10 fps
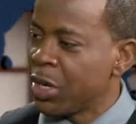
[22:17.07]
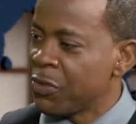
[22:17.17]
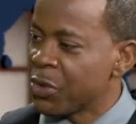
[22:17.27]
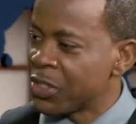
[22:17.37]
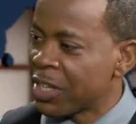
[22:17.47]

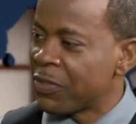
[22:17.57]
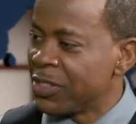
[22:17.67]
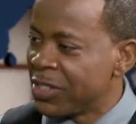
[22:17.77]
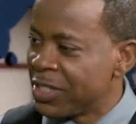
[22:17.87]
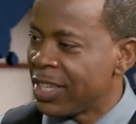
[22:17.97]

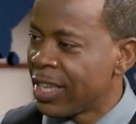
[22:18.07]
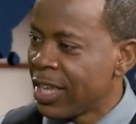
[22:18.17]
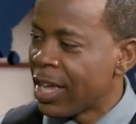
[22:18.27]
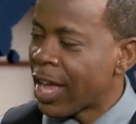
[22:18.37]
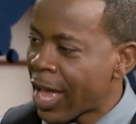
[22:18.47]
24/7 today,
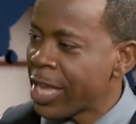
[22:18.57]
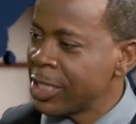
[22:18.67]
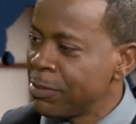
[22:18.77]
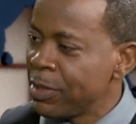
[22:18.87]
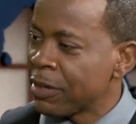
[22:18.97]
I
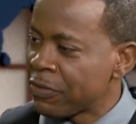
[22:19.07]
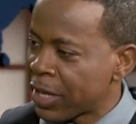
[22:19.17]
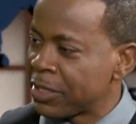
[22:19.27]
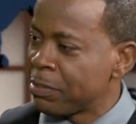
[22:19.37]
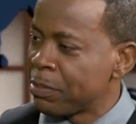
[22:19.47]
should be
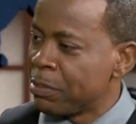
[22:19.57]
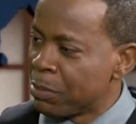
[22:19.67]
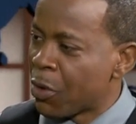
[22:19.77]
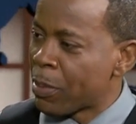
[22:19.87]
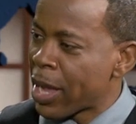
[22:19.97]
affected
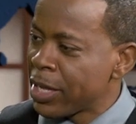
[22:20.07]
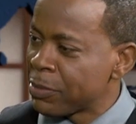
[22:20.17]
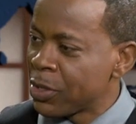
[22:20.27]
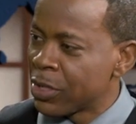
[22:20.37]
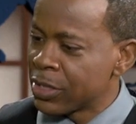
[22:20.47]
more by
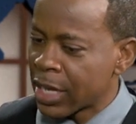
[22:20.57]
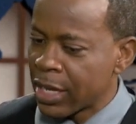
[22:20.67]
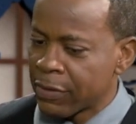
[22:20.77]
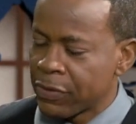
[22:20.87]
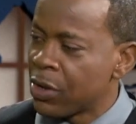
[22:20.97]
it because
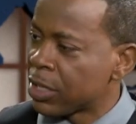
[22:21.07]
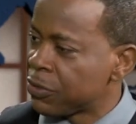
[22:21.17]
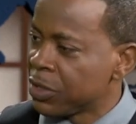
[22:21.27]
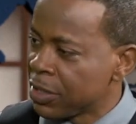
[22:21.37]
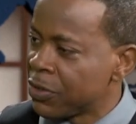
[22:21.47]
I have not
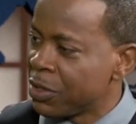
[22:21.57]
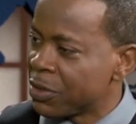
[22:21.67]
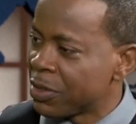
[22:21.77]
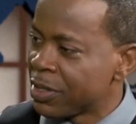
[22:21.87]
forgiven you.